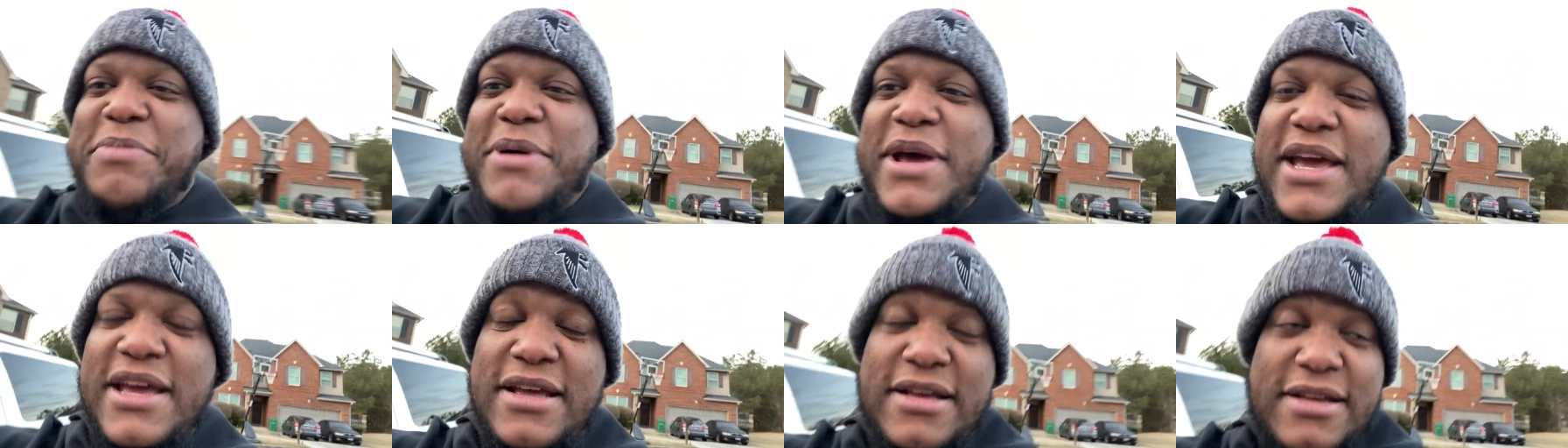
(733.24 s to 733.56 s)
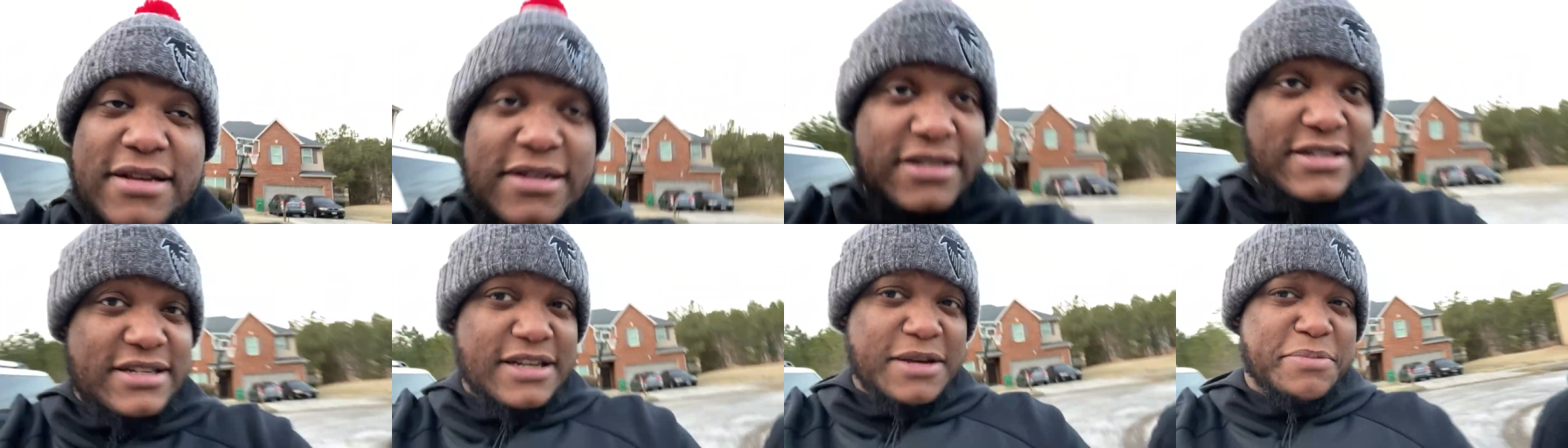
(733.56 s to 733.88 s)
bake,
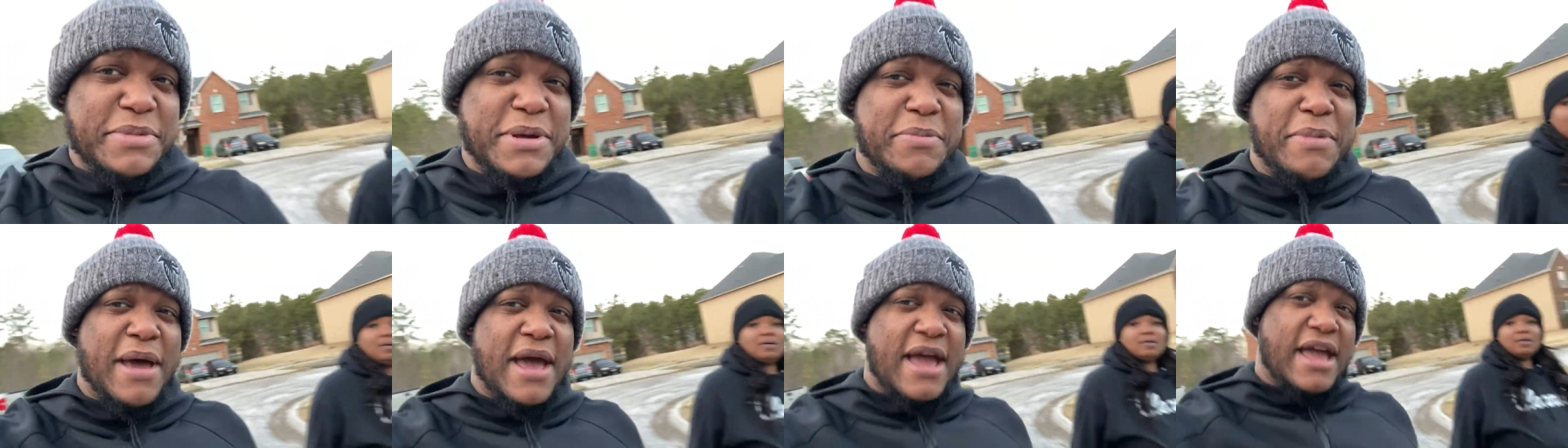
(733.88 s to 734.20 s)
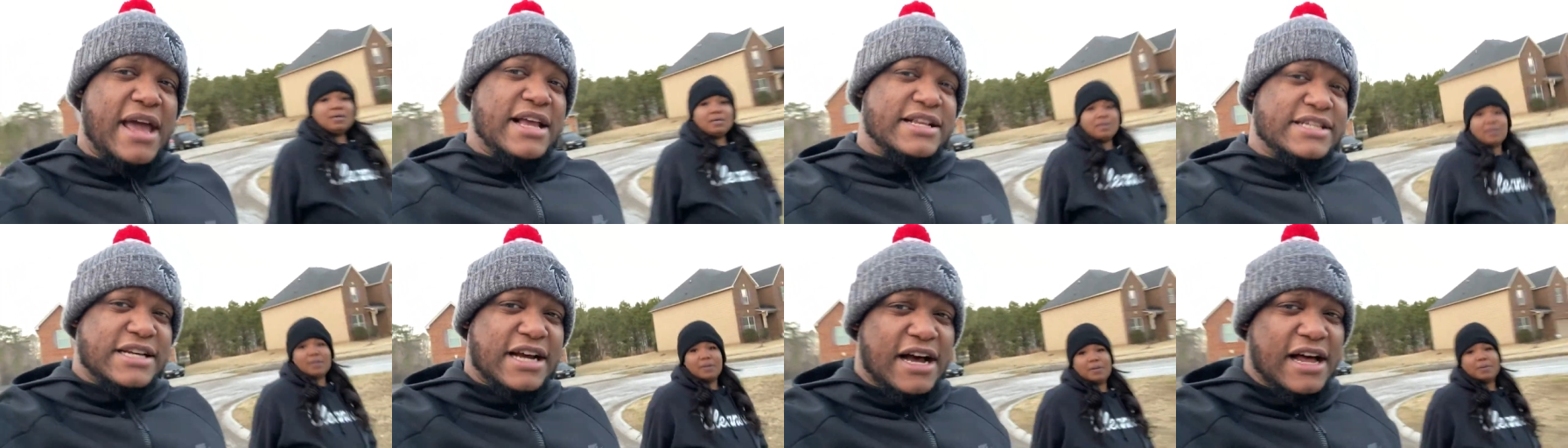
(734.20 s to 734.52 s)
she'll be back
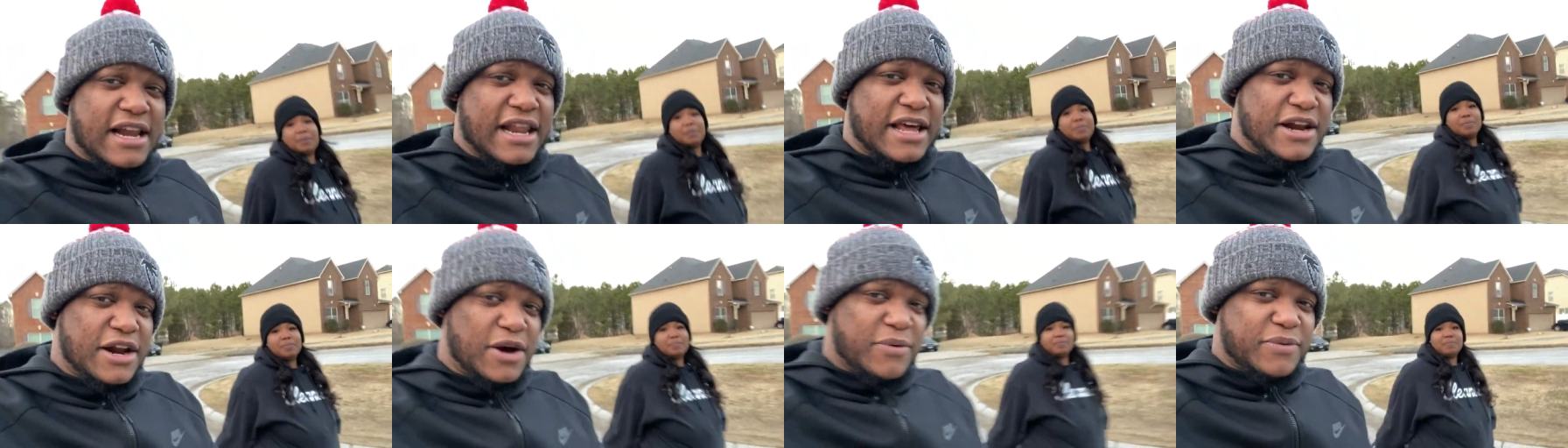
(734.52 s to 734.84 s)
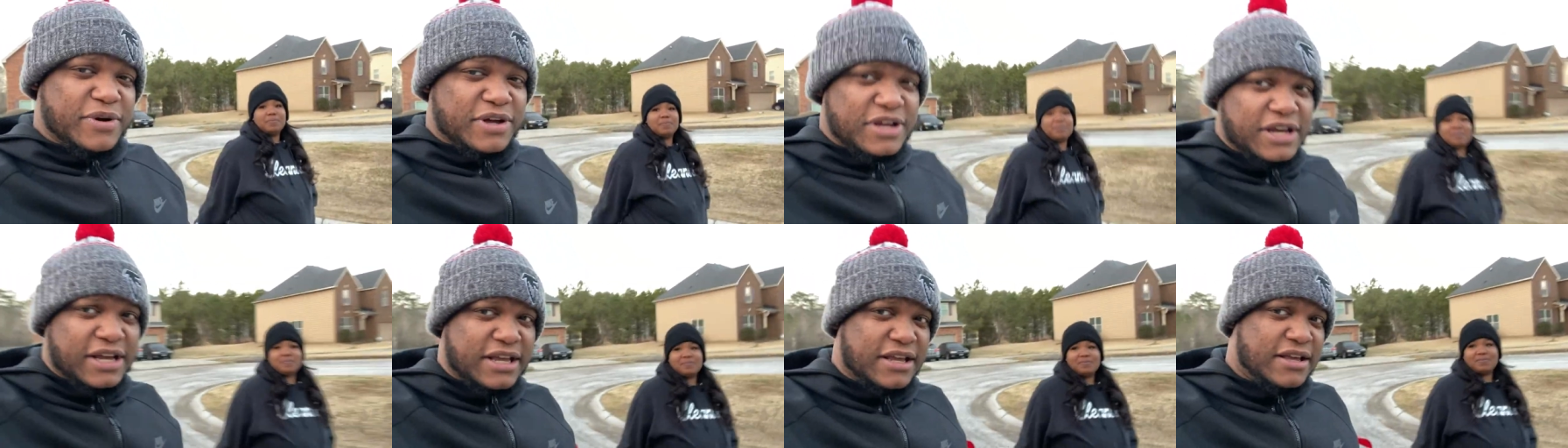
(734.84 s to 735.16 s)
at y'all later on
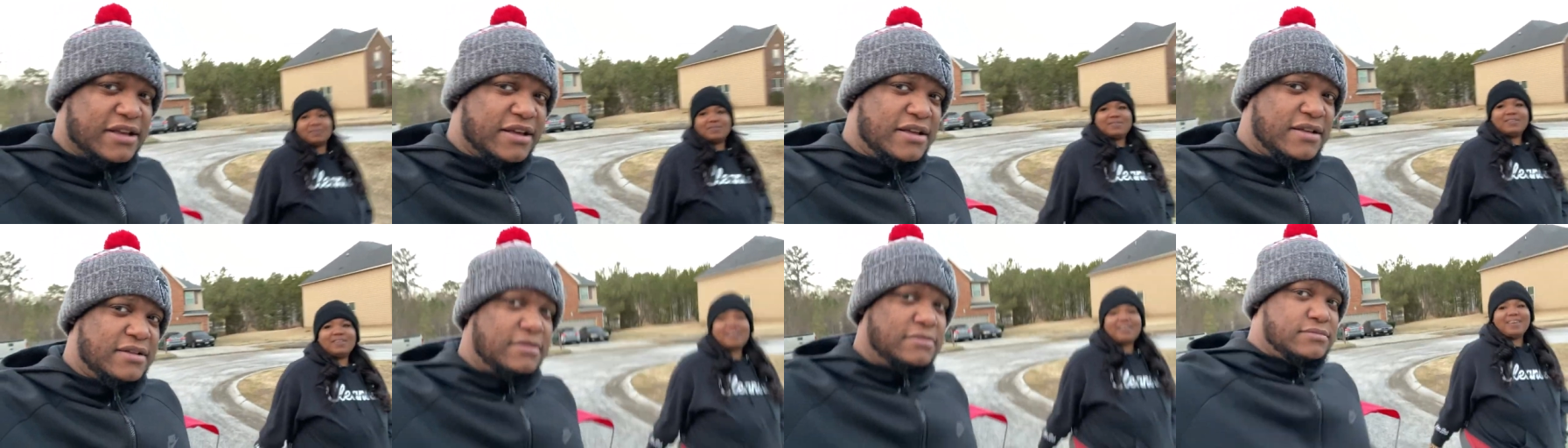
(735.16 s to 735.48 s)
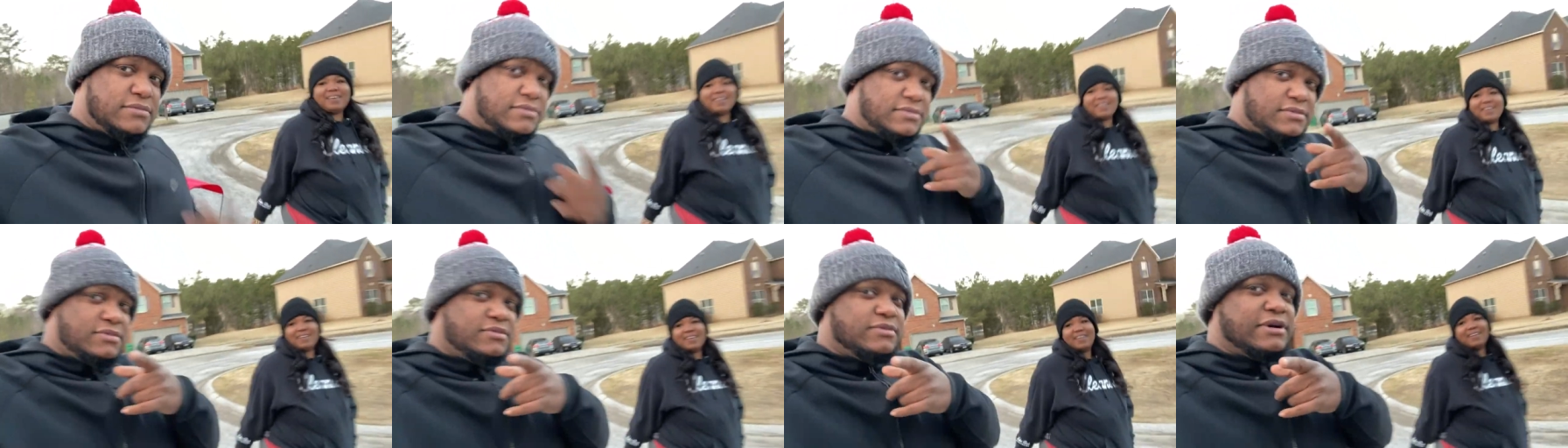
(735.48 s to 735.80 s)
with the cooking.
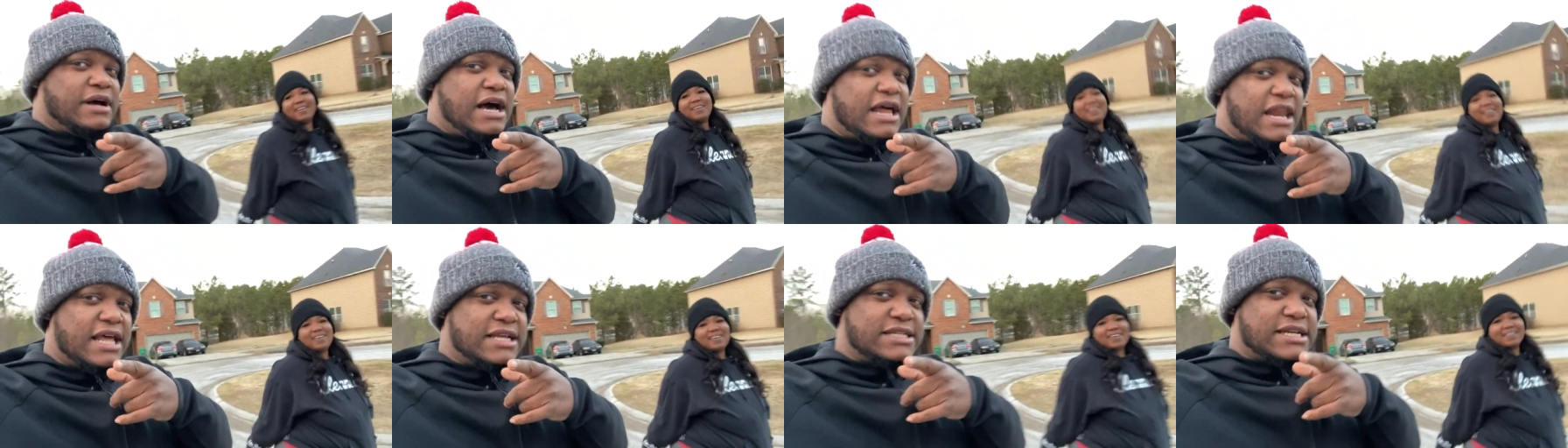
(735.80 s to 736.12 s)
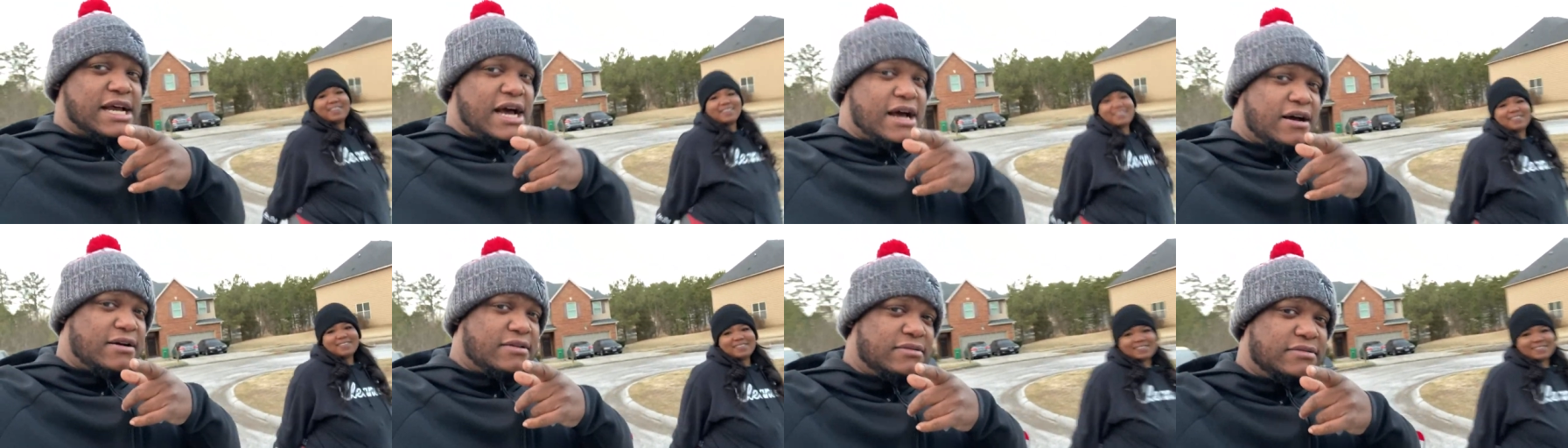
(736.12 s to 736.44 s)
We'll holler at
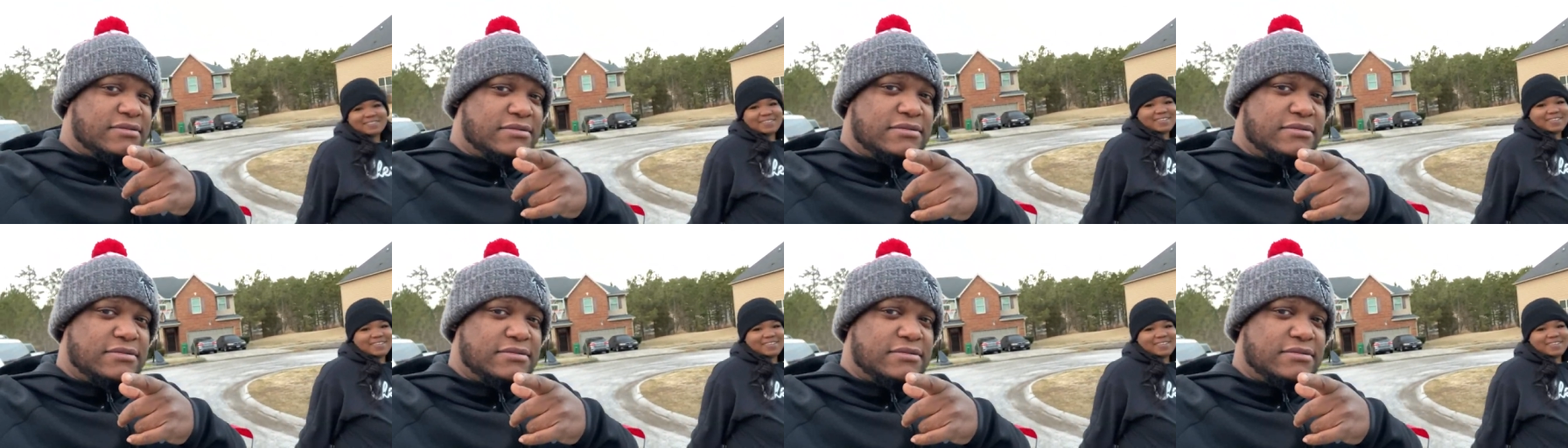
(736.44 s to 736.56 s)
y'all.